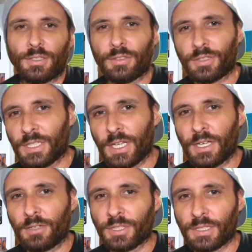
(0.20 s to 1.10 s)
So
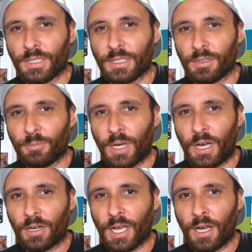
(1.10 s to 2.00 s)
today I was thinking
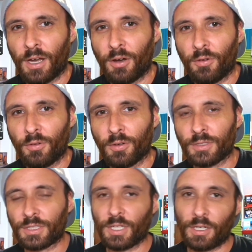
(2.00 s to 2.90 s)
about how
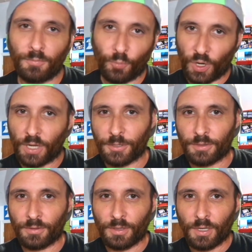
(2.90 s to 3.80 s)
some
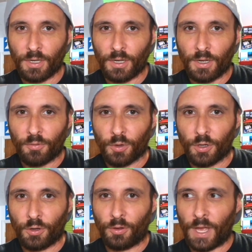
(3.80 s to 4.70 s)
women
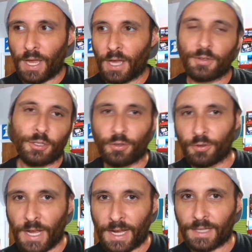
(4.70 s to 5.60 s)
will have a
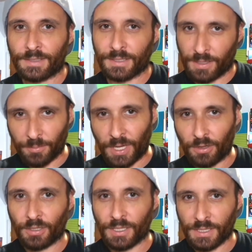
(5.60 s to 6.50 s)
dude ask them
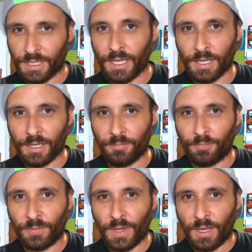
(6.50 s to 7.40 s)
out on a date,
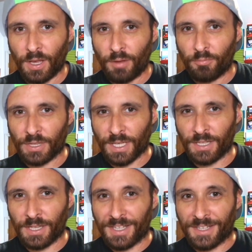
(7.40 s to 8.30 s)
but
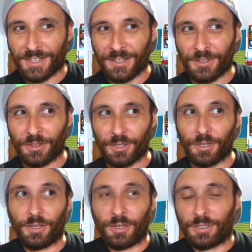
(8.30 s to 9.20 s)
then
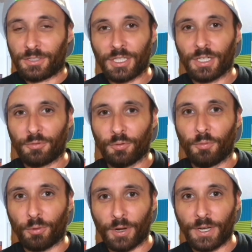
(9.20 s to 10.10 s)
the chick will
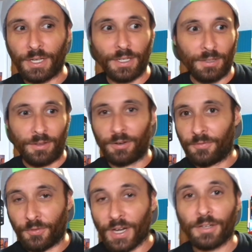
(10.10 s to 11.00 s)
bring their
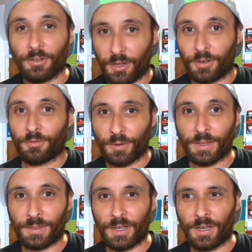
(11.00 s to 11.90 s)
friend along
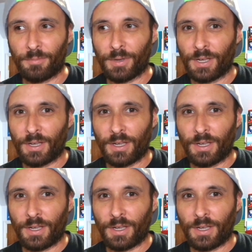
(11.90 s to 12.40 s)
with them